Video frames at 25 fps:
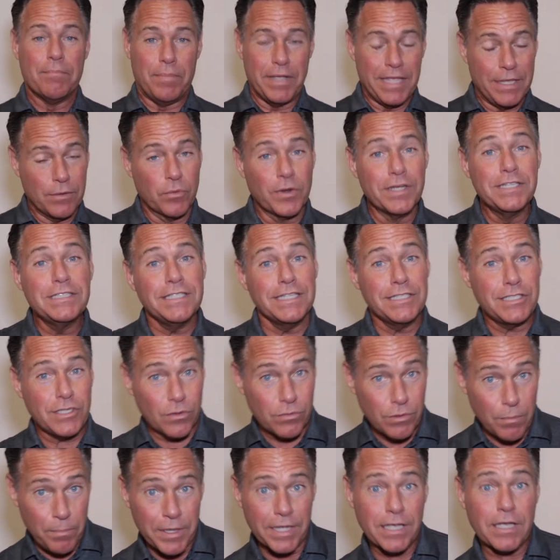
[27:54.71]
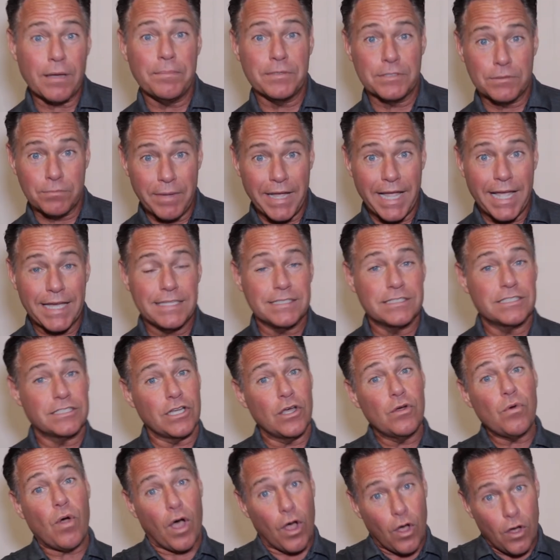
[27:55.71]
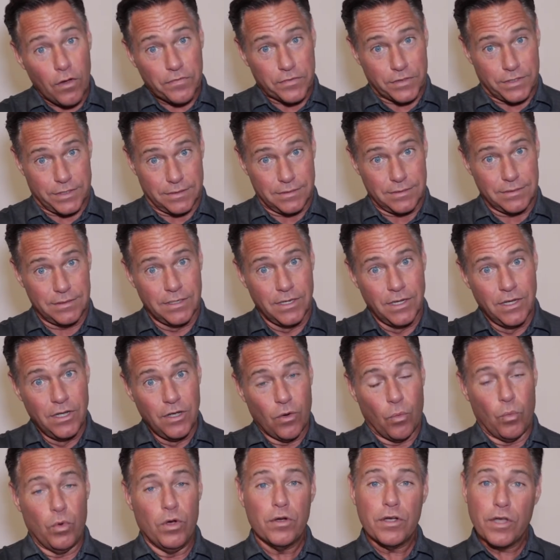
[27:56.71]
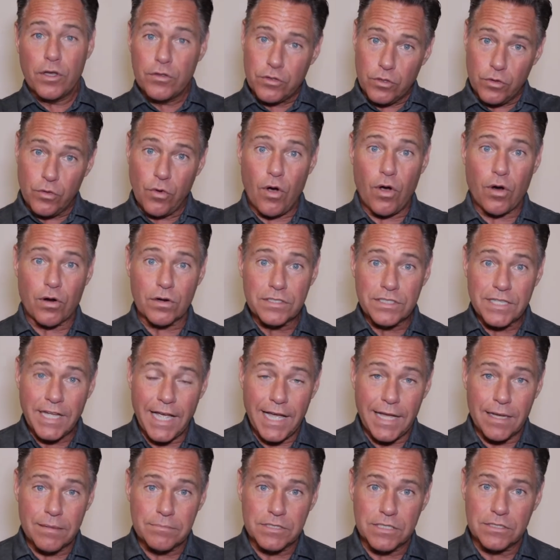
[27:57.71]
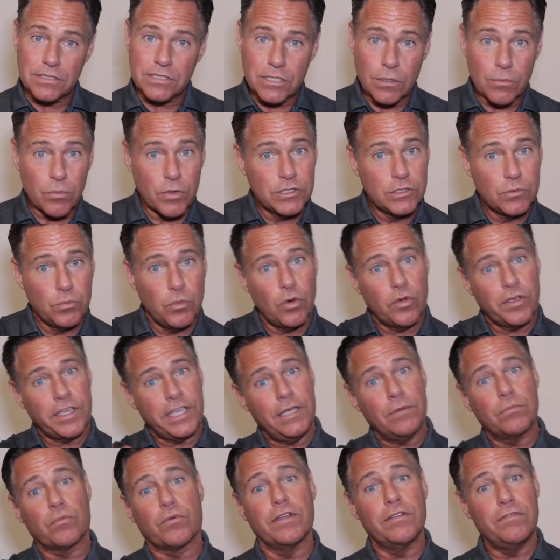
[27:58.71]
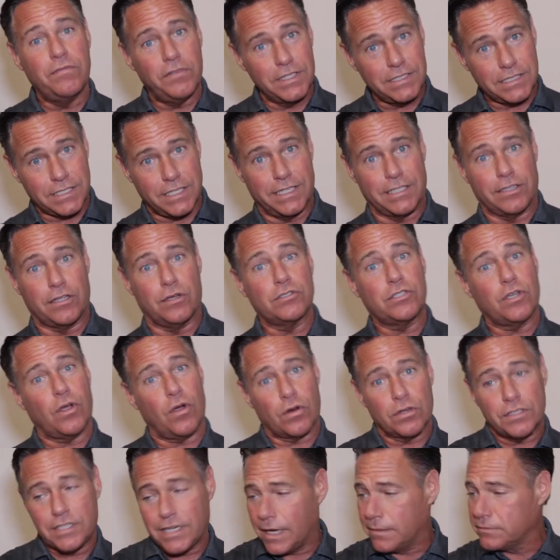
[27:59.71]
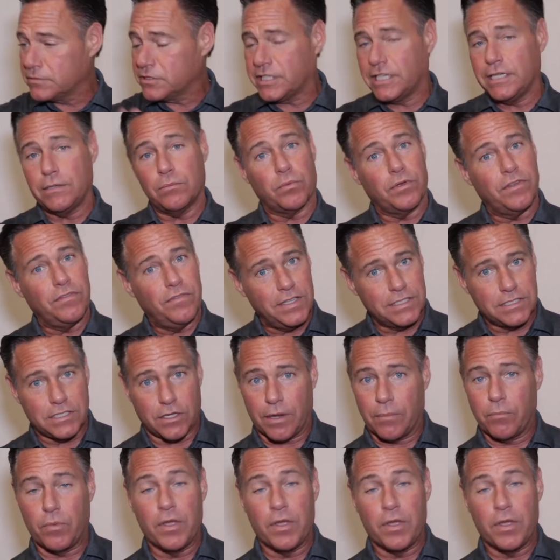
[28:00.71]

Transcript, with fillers: The reason he told him to pick up his mat is so often we'll go through hard times, and some reason we'll keep revisiting those hard times, keep revisiting,